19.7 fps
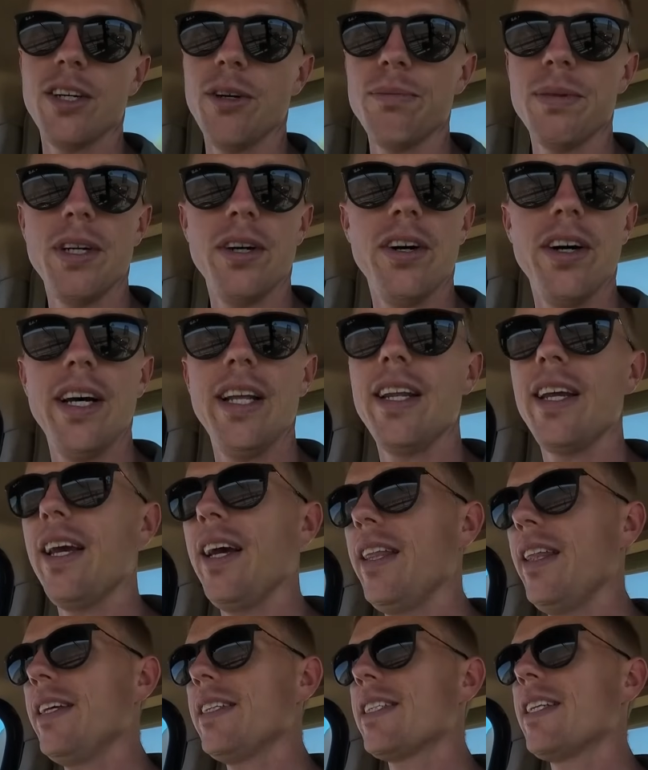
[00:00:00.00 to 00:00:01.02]
I'm dying to
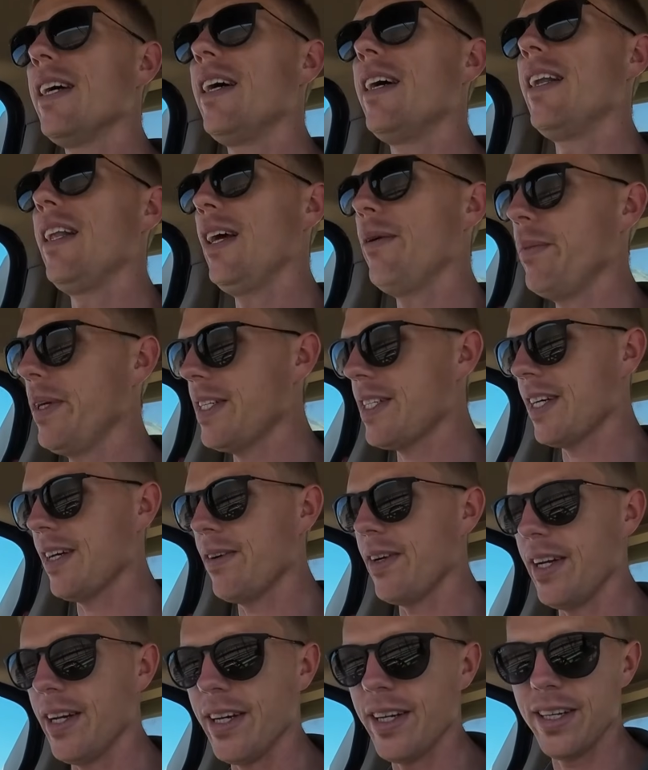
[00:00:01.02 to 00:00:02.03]
get this done, let me
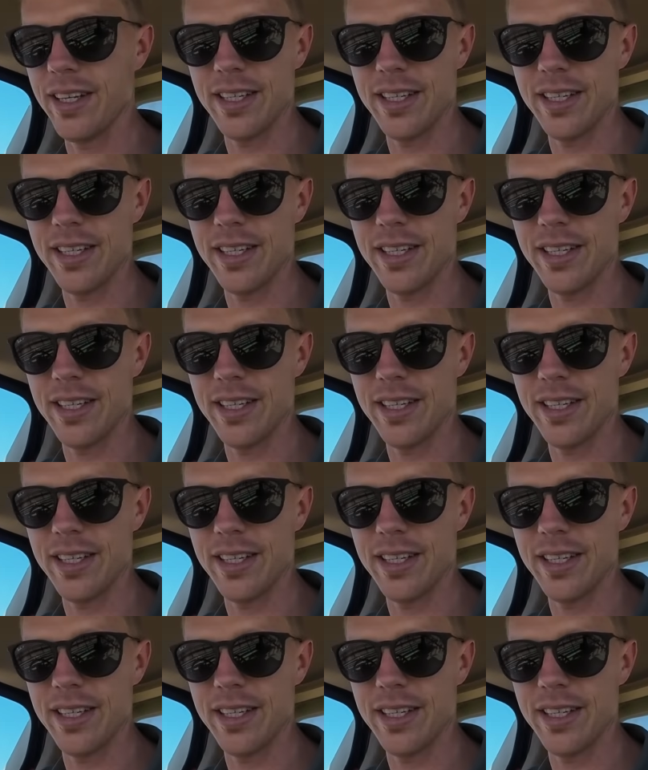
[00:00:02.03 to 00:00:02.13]
tell you.